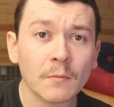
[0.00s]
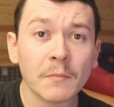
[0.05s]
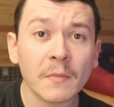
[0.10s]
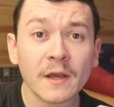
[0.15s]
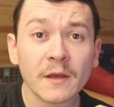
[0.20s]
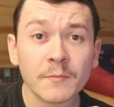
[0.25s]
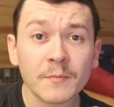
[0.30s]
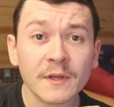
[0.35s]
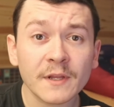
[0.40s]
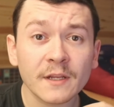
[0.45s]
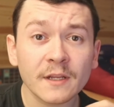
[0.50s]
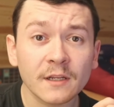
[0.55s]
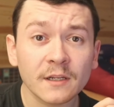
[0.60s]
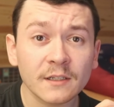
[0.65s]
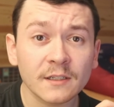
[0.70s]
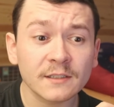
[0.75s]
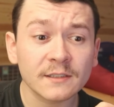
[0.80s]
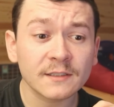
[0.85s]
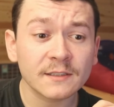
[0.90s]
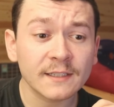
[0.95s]
My
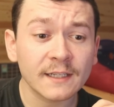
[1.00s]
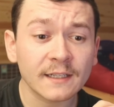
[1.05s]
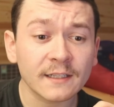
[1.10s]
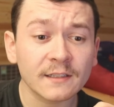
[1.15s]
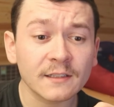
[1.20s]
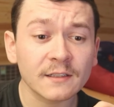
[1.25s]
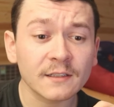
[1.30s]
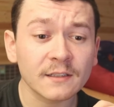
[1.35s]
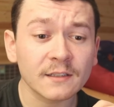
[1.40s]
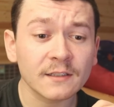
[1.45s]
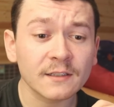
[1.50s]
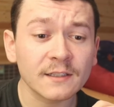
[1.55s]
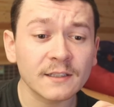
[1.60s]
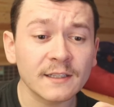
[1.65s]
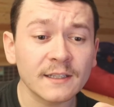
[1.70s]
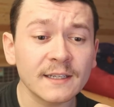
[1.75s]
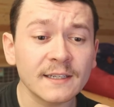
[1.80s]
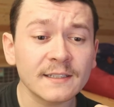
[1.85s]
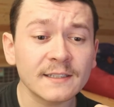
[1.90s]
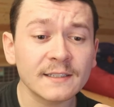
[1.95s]
opinion is that
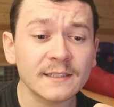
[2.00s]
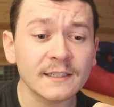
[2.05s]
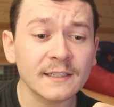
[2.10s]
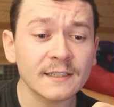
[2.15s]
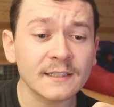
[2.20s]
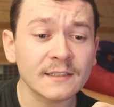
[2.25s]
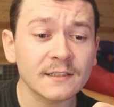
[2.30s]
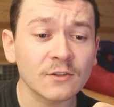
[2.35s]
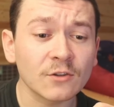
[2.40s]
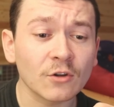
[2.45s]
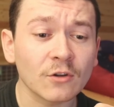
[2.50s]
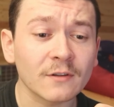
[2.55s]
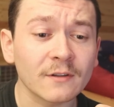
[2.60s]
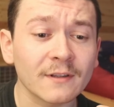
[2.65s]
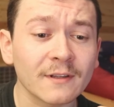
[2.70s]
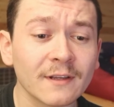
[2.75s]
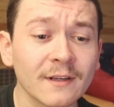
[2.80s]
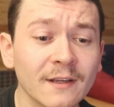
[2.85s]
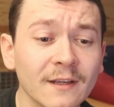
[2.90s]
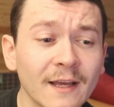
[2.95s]
this is
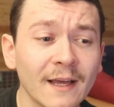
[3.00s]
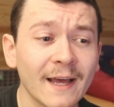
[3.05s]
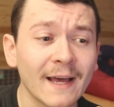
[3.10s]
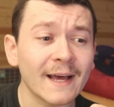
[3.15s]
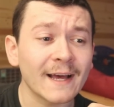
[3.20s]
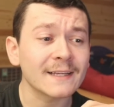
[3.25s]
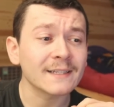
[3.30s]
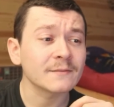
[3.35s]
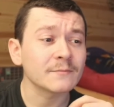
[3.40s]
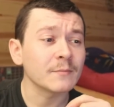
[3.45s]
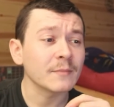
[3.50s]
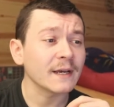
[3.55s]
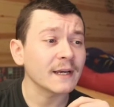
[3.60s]
not as